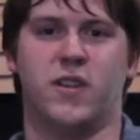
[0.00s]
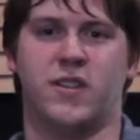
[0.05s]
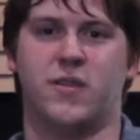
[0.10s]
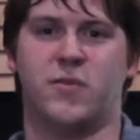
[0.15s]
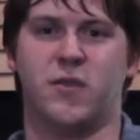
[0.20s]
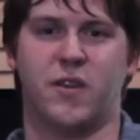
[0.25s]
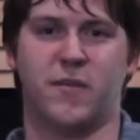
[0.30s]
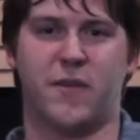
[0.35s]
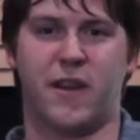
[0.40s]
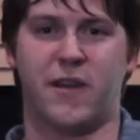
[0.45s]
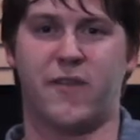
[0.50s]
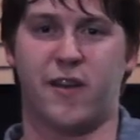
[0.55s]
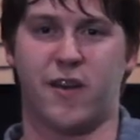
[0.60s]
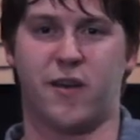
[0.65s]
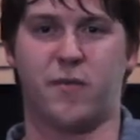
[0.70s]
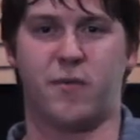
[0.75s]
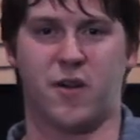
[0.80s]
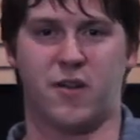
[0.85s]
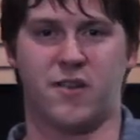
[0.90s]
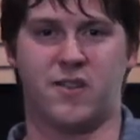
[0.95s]
It's one of my
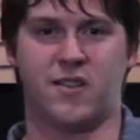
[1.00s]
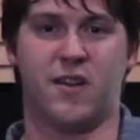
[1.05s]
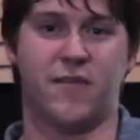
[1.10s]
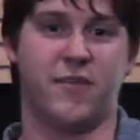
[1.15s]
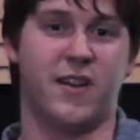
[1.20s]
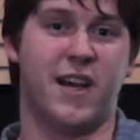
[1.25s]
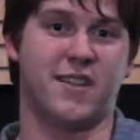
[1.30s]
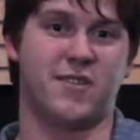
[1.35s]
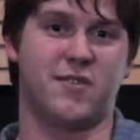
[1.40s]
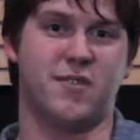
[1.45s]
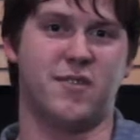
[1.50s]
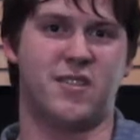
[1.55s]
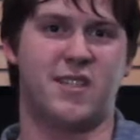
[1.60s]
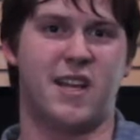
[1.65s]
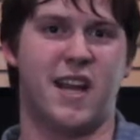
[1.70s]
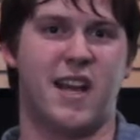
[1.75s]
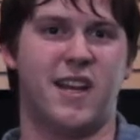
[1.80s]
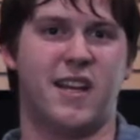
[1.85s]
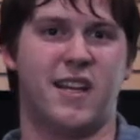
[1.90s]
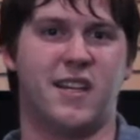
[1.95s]
favorite parts of Last One
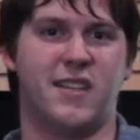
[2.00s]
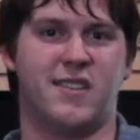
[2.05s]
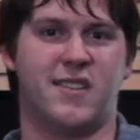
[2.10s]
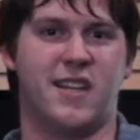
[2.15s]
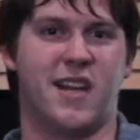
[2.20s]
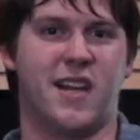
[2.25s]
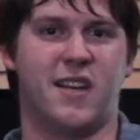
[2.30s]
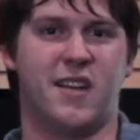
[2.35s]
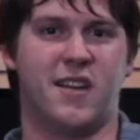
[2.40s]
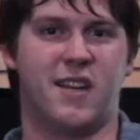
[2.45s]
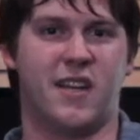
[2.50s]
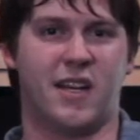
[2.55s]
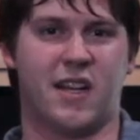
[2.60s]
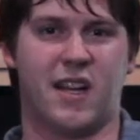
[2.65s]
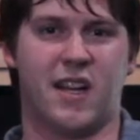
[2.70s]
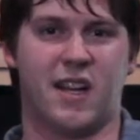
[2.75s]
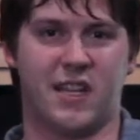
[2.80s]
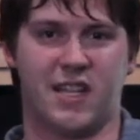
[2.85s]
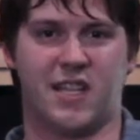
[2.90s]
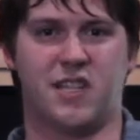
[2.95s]
Standing is that it
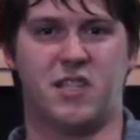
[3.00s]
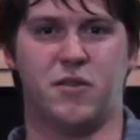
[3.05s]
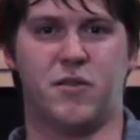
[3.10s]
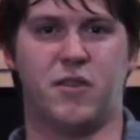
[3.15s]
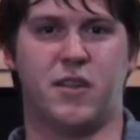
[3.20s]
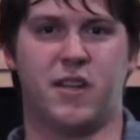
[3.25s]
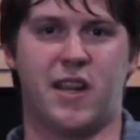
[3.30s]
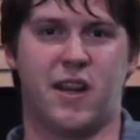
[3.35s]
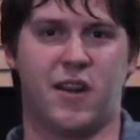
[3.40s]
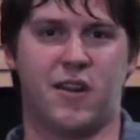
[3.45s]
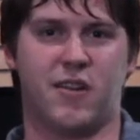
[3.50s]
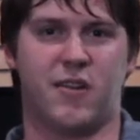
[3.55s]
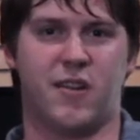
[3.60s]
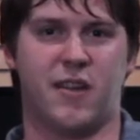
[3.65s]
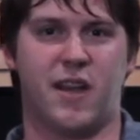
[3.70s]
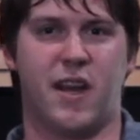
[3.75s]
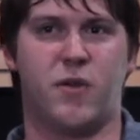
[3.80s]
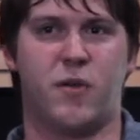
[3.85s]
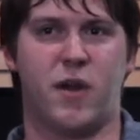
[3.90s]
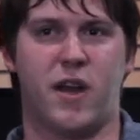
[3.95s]
kind of gets you in the character in
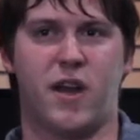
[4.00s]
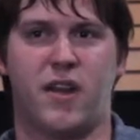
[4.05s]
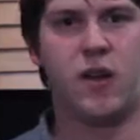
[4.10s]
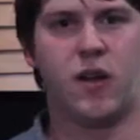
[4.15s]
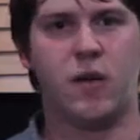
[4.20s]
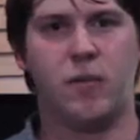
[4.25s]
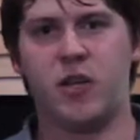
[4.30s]
that way.